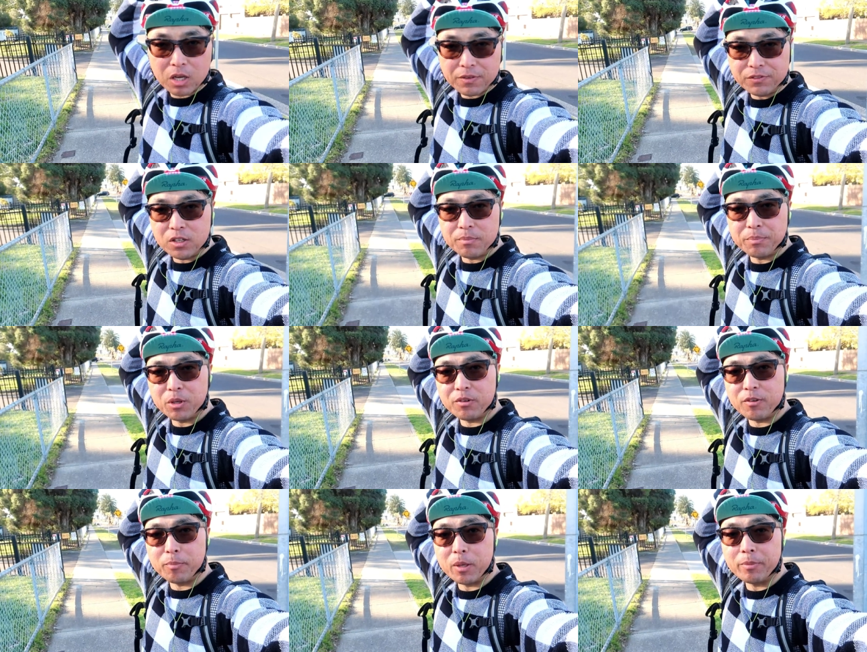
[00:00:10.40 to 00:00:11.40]
afternoon,
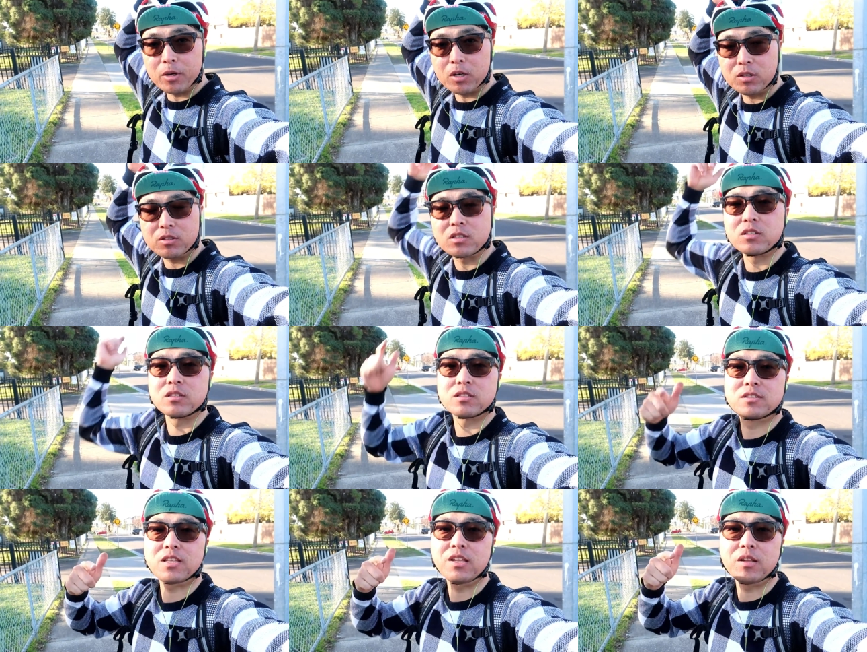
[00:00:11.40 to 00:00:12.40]
beautiful people.
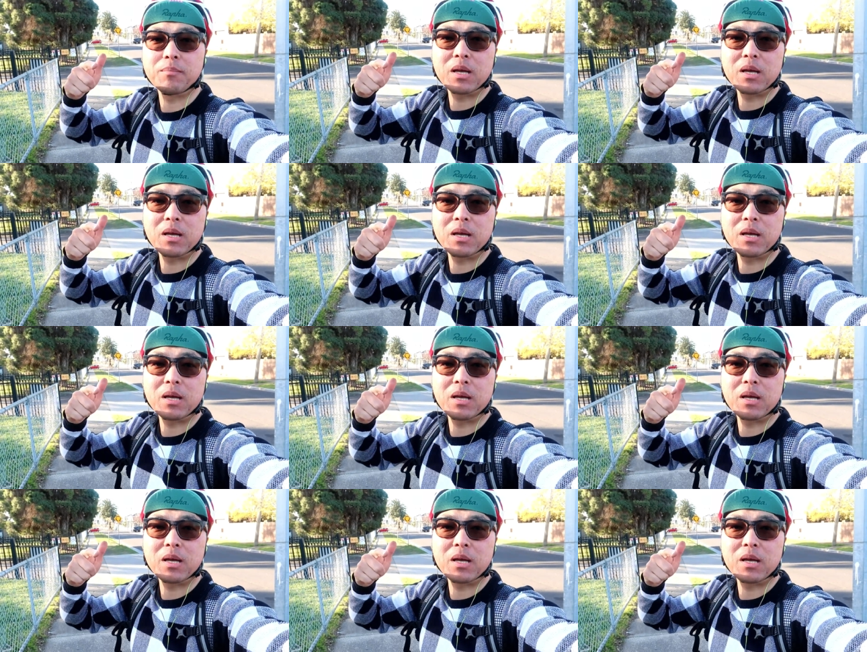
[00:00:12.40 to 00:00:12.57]
Standard